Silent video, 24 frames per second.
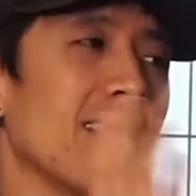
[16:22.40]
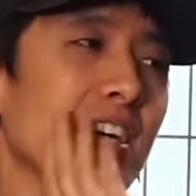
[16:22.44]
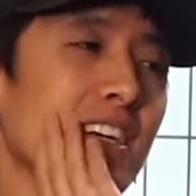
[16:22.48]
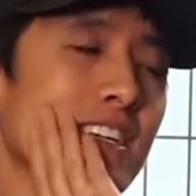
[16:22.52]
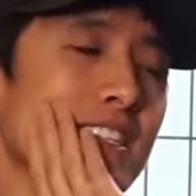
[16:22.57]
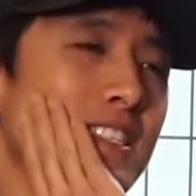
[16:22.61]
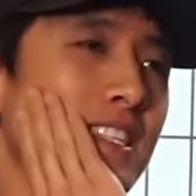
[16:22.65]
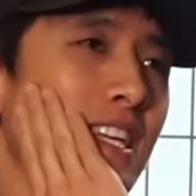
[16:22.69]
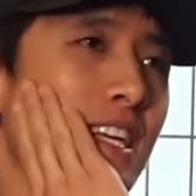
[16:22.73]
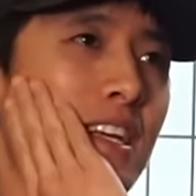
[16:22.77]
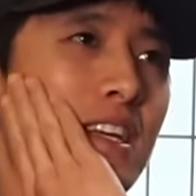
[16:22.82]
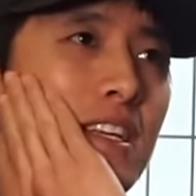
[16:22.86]

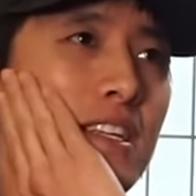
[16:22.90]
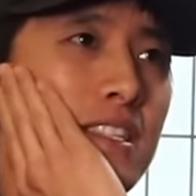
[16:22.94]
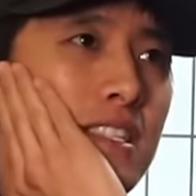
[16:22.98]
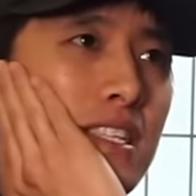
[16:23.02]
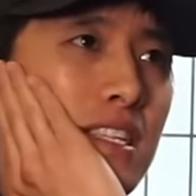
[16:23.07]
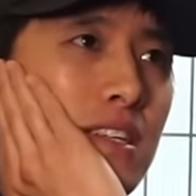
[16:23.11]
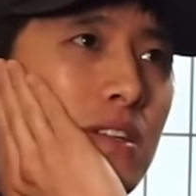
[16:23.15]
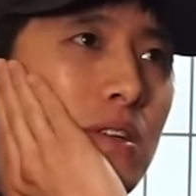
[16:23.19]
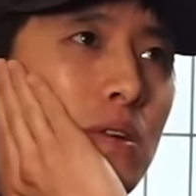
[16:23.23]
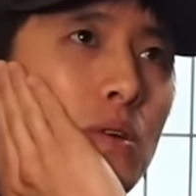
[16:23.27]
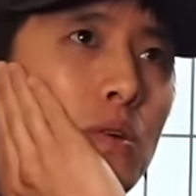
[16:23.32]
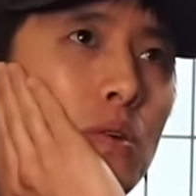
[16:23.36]
it's like it's
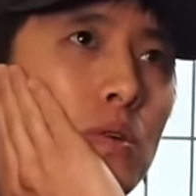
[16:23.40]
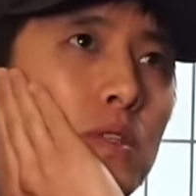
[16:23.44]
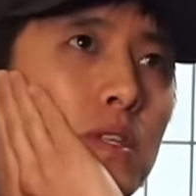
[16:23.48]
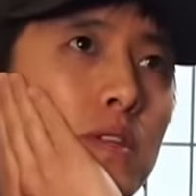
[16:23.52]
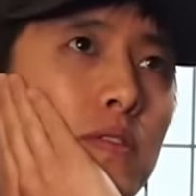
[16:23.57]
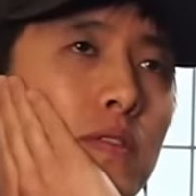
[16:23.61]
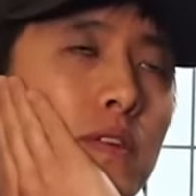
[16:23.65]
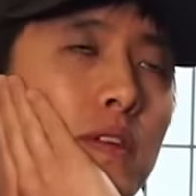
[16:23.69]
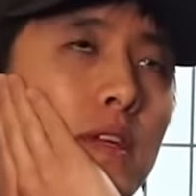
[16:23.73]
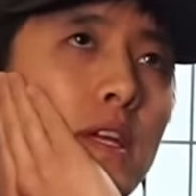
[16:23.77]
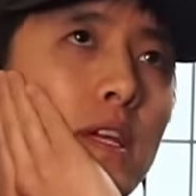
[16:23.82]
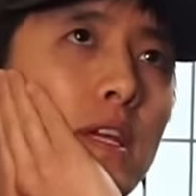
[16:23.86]
like a whole
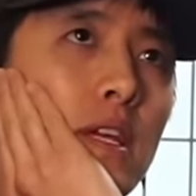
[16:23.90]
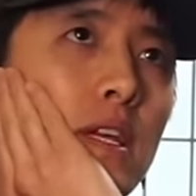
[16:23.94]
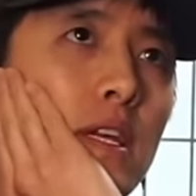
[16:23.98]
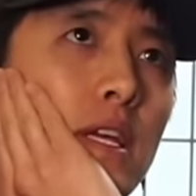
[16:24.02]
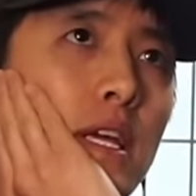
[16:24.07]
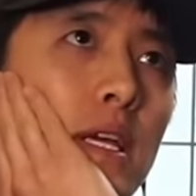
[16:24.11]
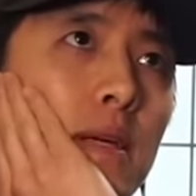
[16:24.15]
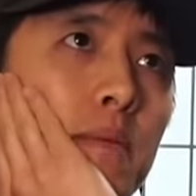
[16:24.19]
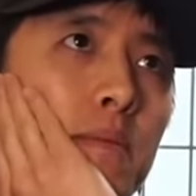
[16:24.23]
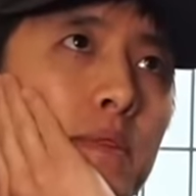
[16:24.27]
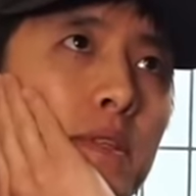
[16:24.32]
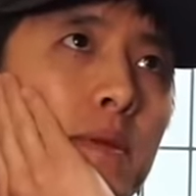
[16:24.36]
different
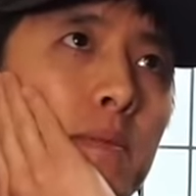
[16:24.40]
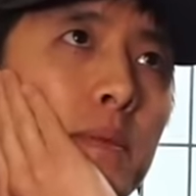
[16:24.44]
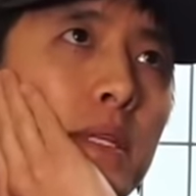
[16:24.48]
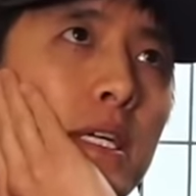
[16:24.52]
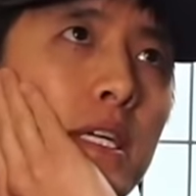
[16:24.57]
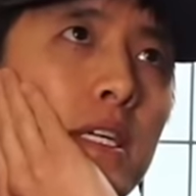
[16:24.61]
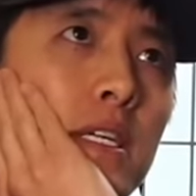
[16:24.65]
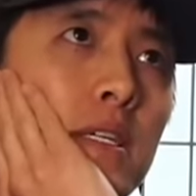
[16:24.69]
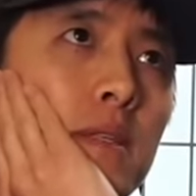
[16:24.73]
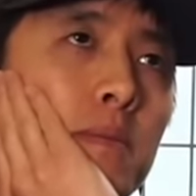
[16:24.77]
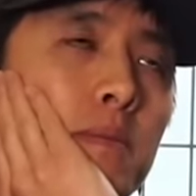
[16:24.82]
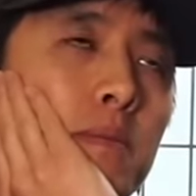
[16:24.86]
game
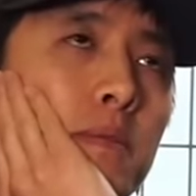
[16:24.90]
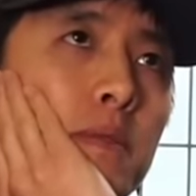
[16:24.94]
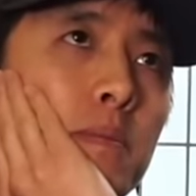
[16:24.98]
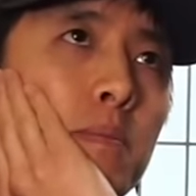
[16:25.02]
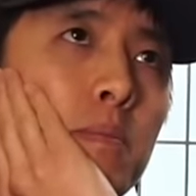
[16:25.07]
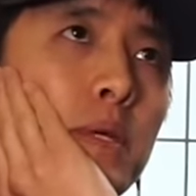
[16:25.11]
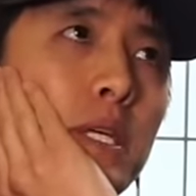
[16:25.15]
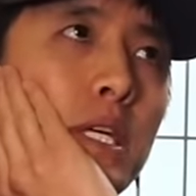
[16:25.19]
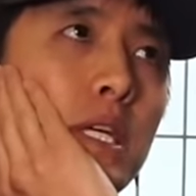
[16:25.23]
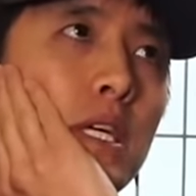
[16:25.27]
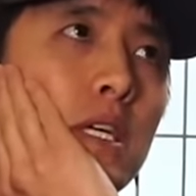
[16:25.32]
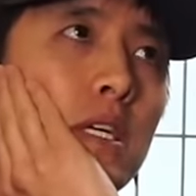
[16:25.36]
sometimes
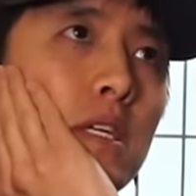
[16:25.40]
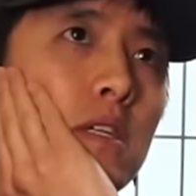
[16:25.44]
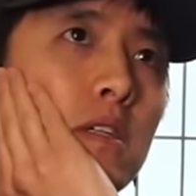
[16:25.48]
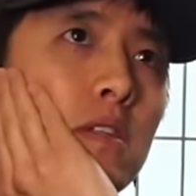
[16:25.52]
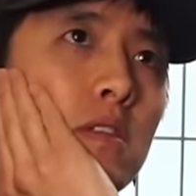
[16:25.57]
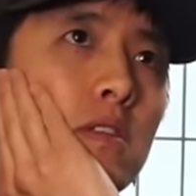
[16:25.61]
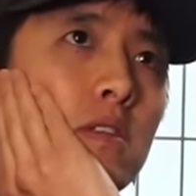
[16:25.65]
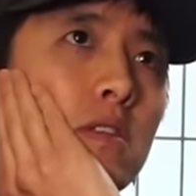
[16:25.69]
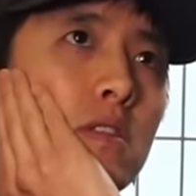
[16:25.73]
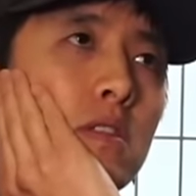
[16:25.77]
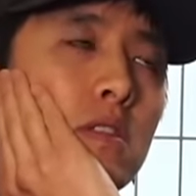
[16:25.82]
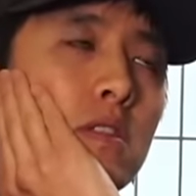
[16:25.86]

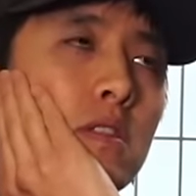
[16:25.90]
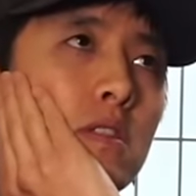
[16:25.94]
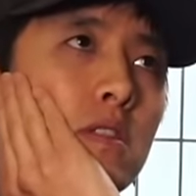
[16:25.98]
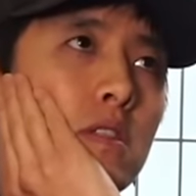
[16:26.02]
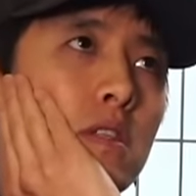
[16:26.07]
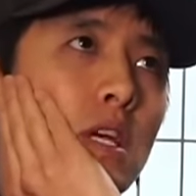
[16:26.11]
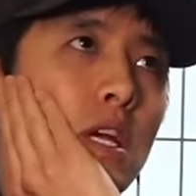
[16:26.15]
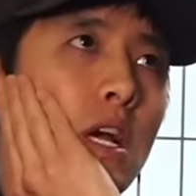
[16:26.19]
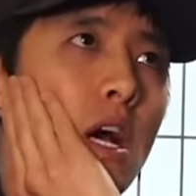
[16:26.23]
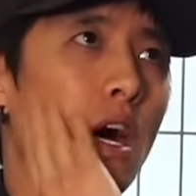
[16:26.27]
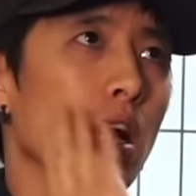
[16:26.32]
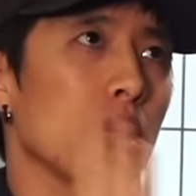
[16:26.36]
because
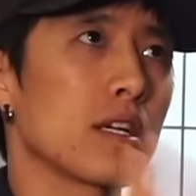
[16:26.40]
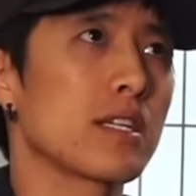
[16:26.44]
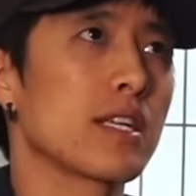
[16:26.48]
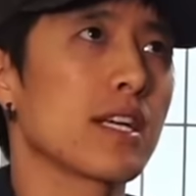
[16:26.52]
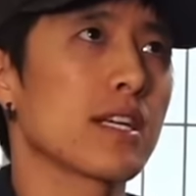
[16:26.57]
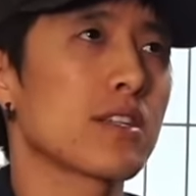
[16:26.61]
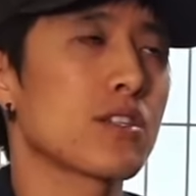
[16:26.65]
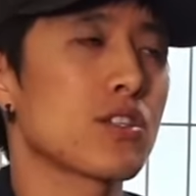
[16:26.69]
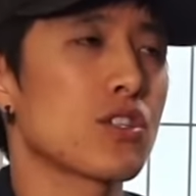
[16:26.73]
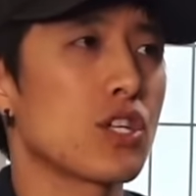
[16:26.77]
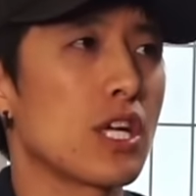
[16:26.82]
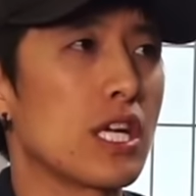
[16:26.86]
the
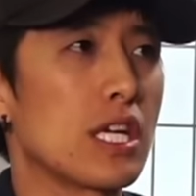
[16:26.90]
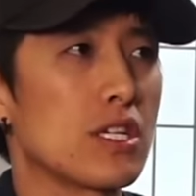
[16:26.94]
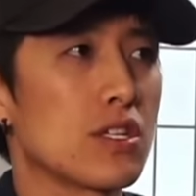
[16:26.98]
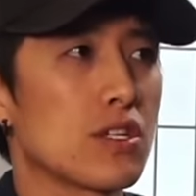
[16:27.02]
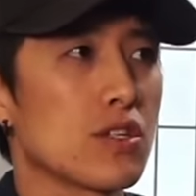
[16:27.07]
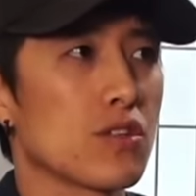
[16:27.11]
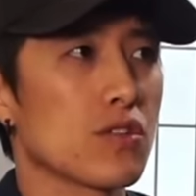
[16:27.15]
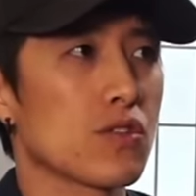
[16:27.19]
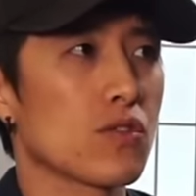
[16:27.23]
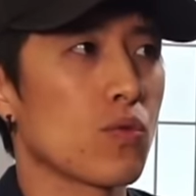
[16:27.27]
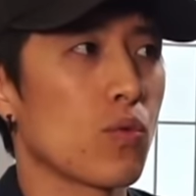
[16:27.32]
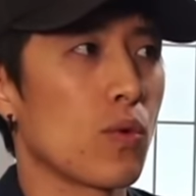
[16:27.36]
context
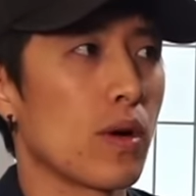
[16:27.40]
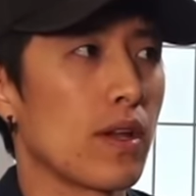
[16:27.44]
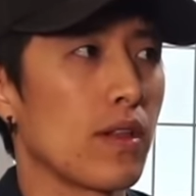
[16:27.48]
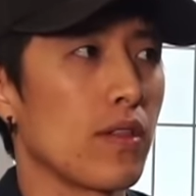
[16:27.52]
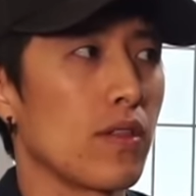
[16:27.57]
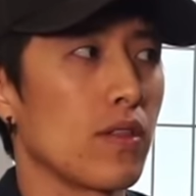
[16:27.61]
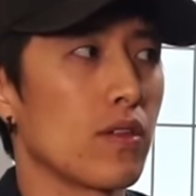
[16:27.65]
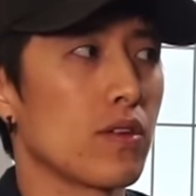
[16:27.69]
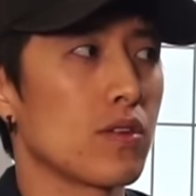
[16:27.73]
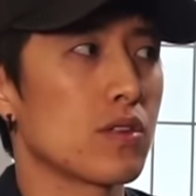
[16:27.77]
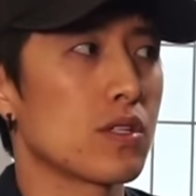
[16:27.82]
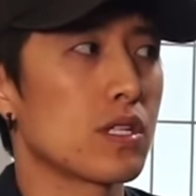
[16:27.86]
changes
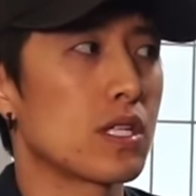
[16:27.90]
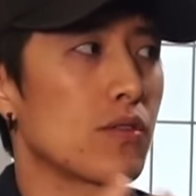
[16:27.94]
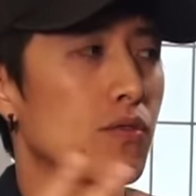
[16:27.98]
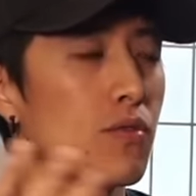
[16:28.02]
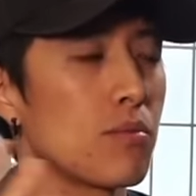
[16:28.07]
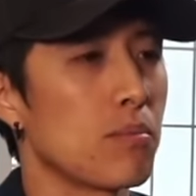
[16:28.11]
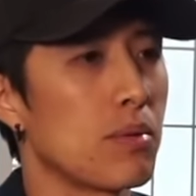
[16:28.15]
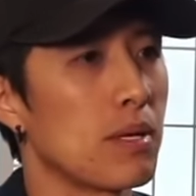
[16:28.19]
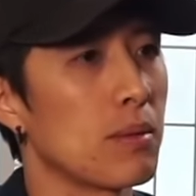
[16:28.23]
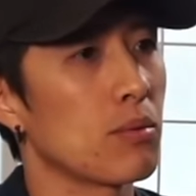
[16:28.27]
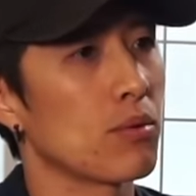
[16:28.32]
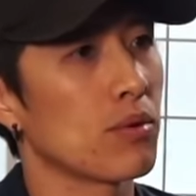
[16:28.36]
when there's different
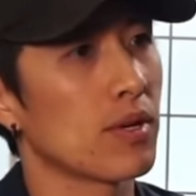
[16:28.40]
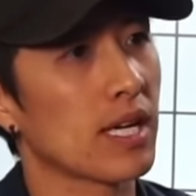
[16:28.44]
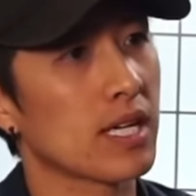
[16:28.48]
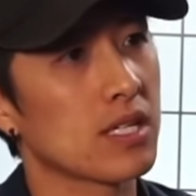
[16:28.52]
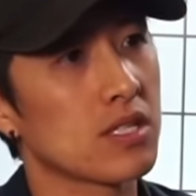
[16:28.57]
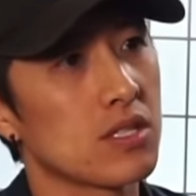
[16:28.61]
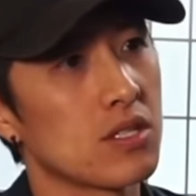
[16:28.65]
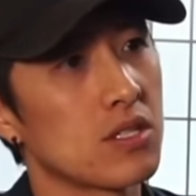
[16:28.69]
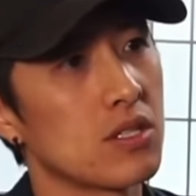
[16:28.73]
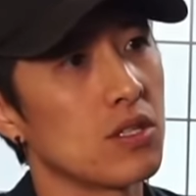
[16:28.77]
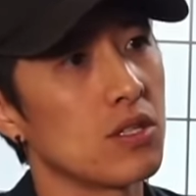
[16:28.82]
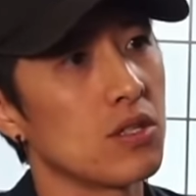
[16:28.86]
people
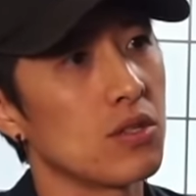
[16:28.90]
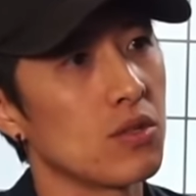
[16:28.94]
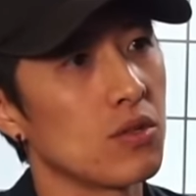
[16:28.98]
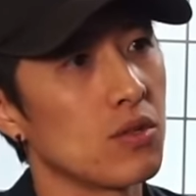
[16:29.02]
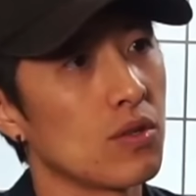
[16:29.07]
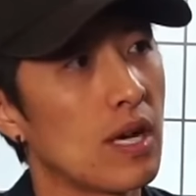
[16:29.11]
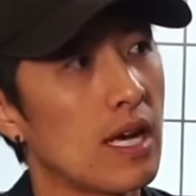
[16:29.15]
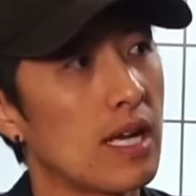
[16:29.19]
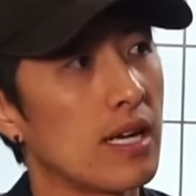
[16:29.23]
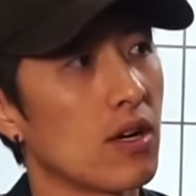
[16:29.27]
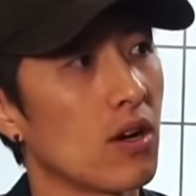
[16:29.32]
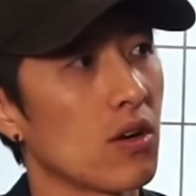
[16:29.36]
next to you
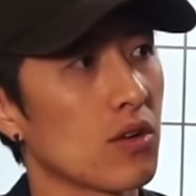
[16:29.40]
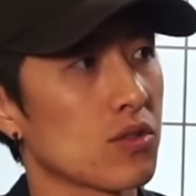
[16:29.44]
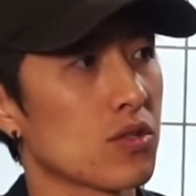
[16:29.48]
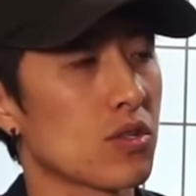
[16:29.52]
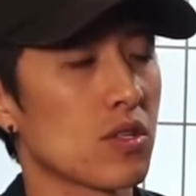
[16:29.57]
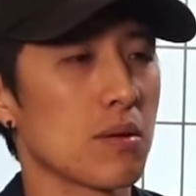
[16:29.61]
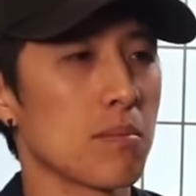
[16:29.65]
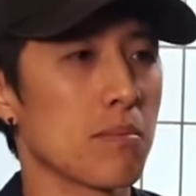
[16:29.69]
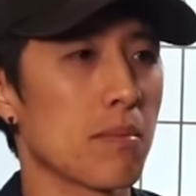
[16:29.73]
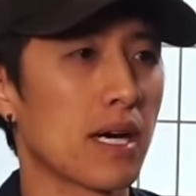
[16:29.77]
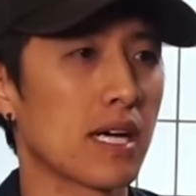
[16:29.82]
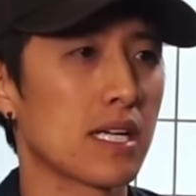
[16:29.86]
and also
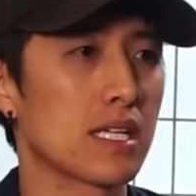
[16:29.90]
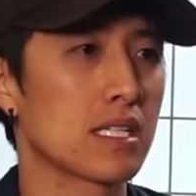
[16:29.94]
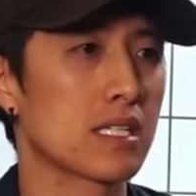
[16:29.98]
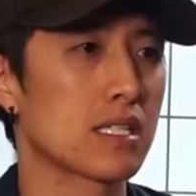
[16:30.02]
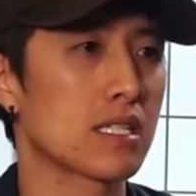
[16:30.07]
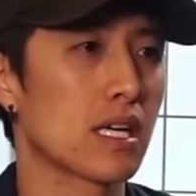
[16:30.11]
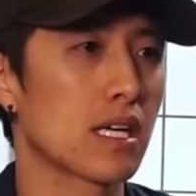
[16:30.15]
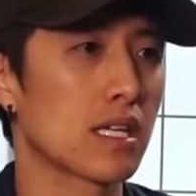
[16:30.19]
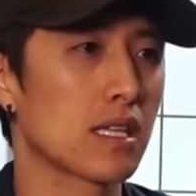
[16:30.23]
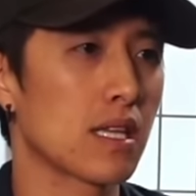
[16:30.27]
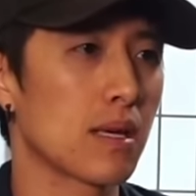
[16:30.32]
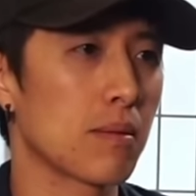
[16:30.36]
the
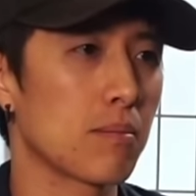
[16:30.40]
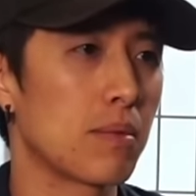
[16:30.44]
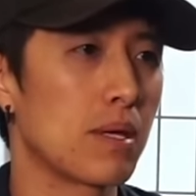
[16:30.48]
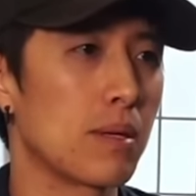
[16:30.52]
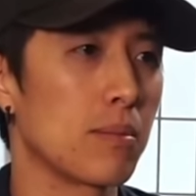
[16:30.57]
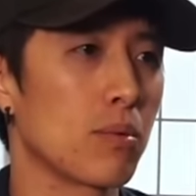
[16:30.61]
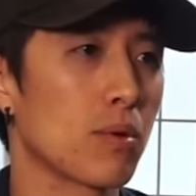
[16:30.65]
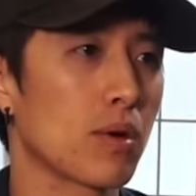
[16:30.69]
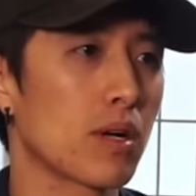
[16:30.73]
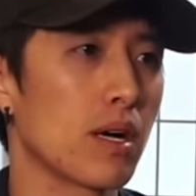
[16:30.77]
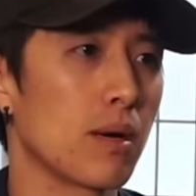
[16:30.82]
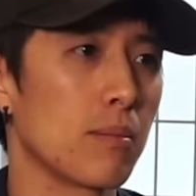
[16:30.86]
mindset that
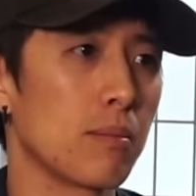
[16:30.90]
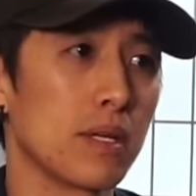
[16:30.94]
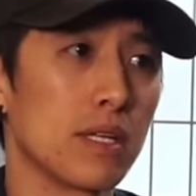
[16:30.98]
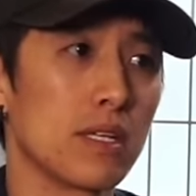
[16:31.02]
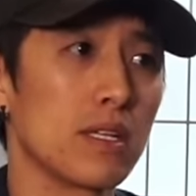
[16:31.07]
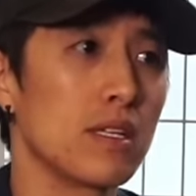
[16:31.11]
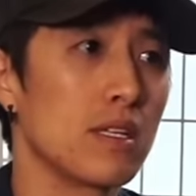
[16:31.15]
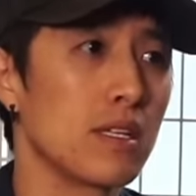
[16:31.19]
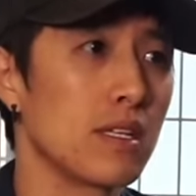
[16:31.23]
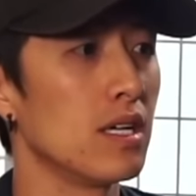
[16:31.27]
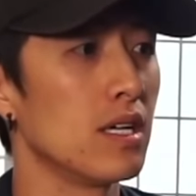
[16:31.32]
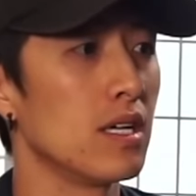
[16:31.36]
people come
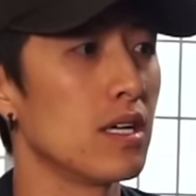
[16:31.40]
in